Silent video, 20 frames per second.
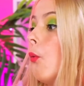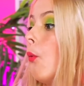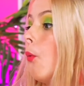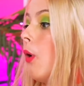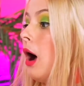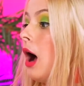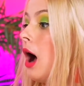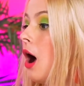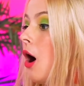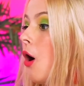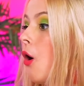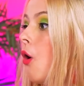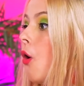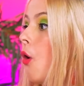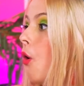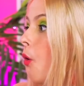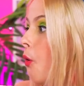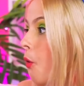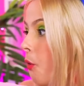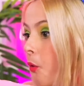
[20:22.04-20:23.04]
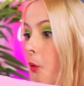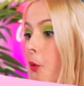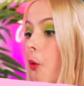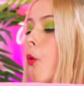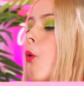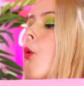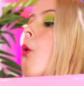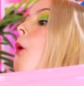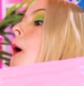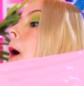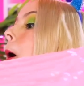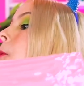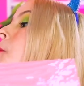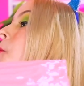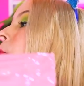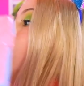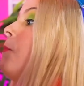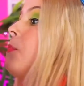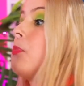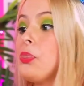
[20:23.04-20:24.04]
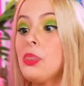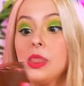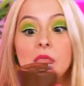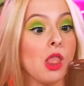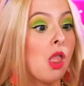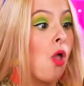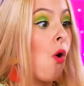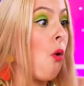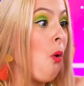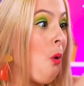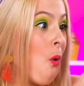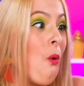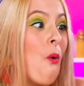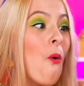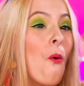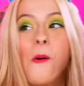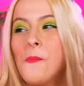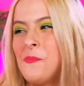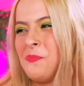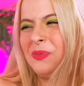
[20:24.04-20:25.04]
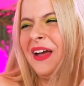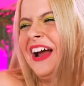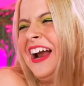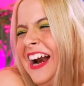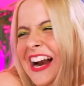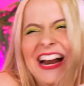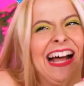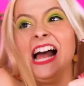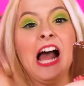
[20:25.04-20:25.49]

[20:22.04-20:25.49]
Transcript: super duper gum? Instant trade! Nikki is